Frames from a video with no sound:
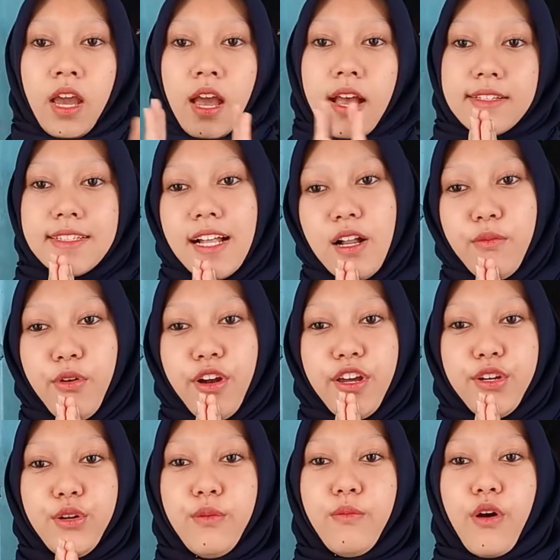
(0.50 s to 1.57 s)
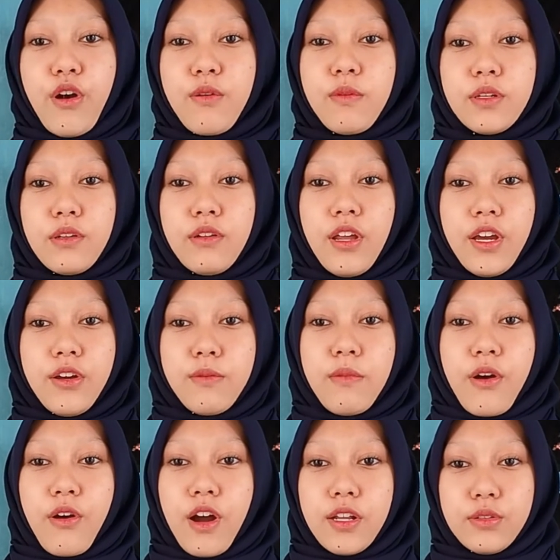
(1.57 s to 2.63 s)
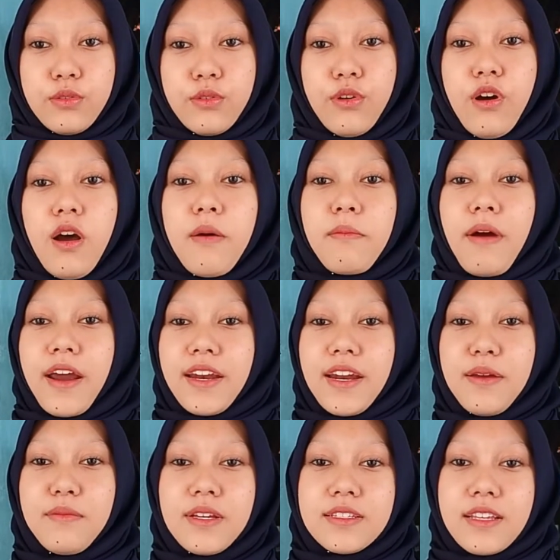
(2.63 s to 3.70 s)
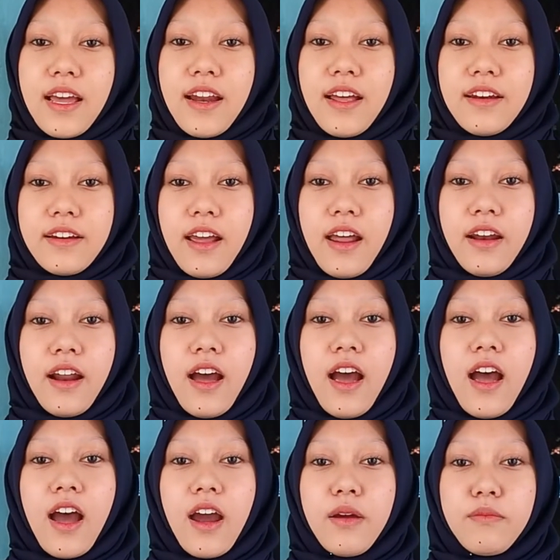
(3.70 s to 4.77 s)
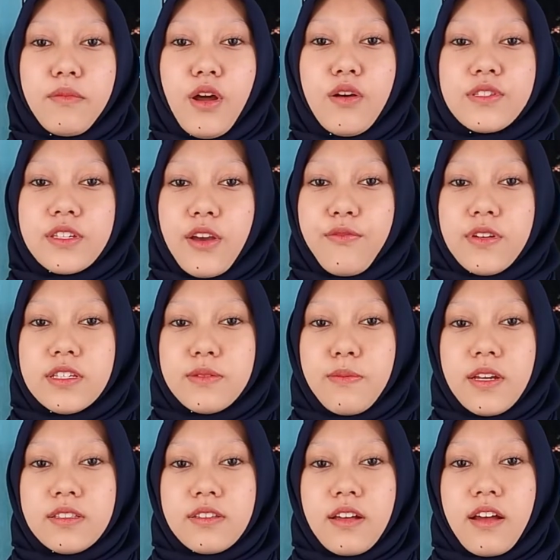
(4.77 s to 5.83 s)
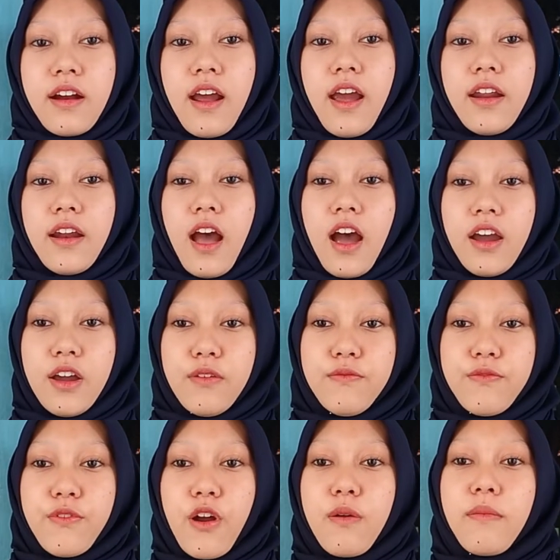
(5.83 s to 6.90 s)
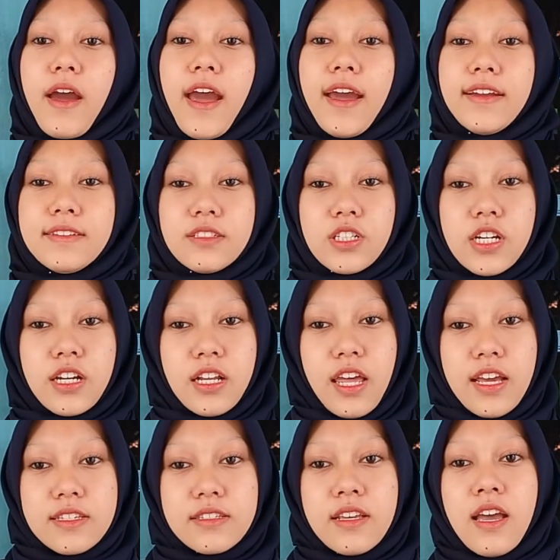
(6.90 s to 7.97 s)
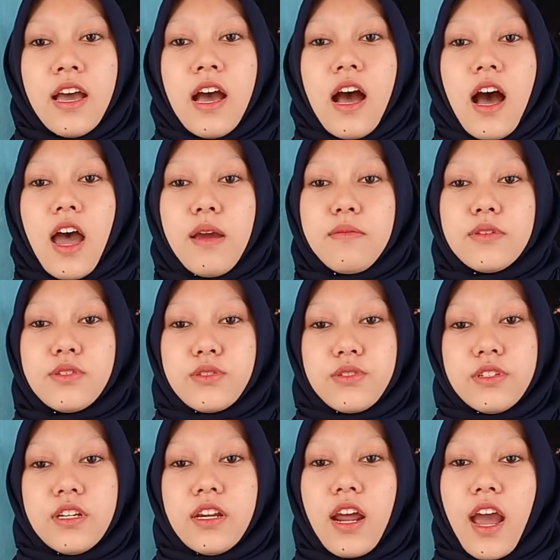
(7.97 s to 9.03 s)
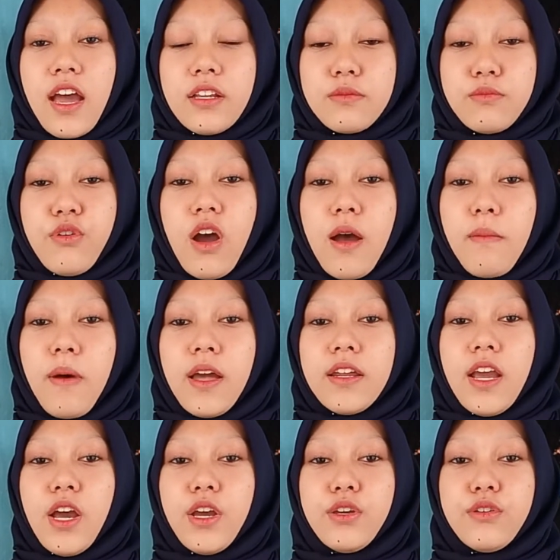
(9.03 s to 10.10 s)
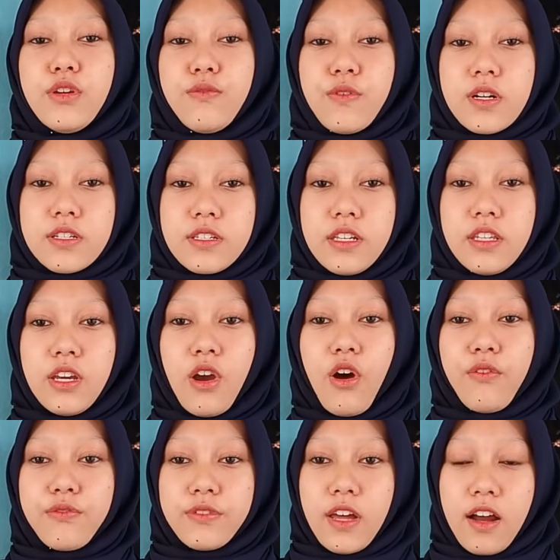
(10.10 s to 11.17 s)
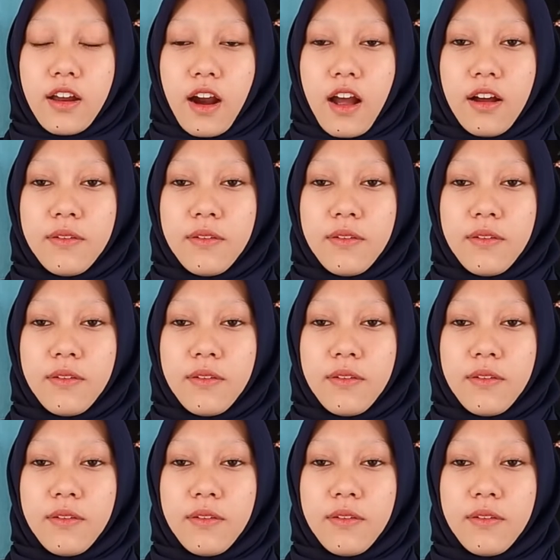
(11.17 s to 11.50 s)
Assalamualaikum warahmatullahi wabarakatuh. My name is Anandriana. I am now 7th semester and I am from A3 class. I am a student at Muhammadiyah University of Tangerang.